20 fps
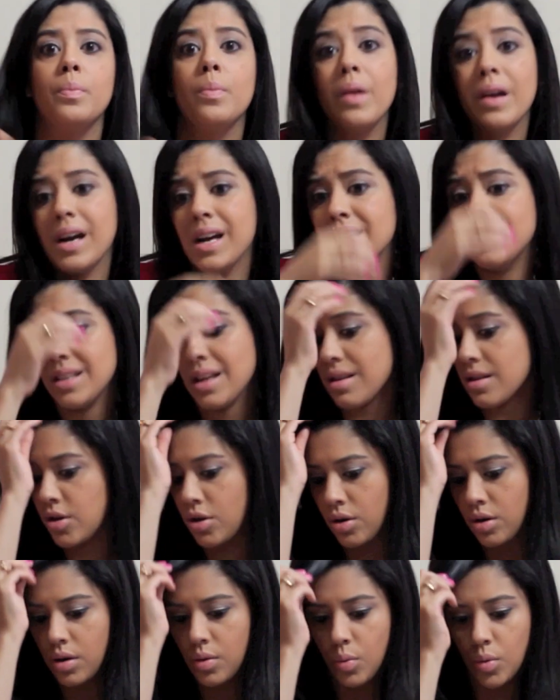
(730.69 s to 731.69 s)
Like I said,
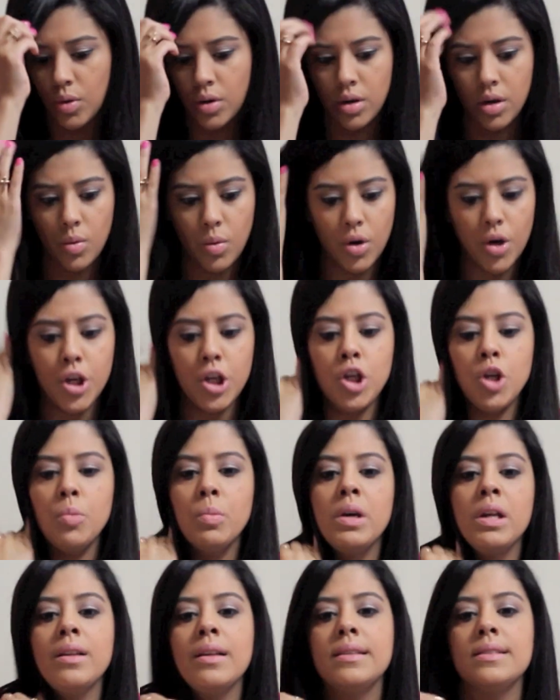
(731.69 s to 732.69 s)
we're
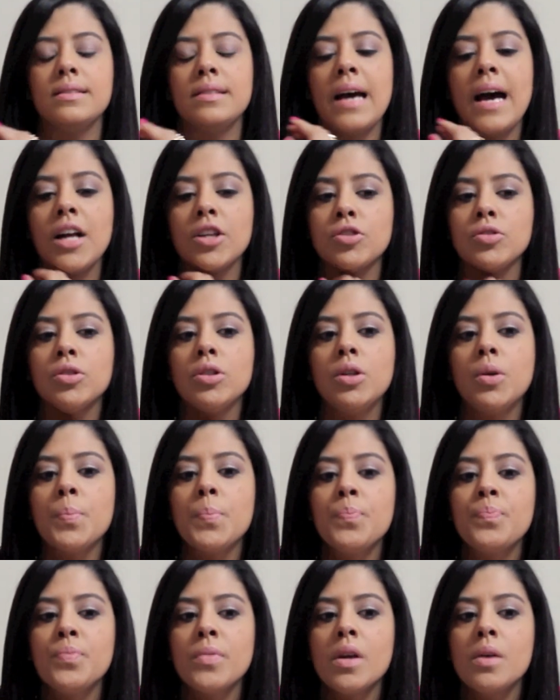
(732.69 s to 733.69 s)
human, that's natural.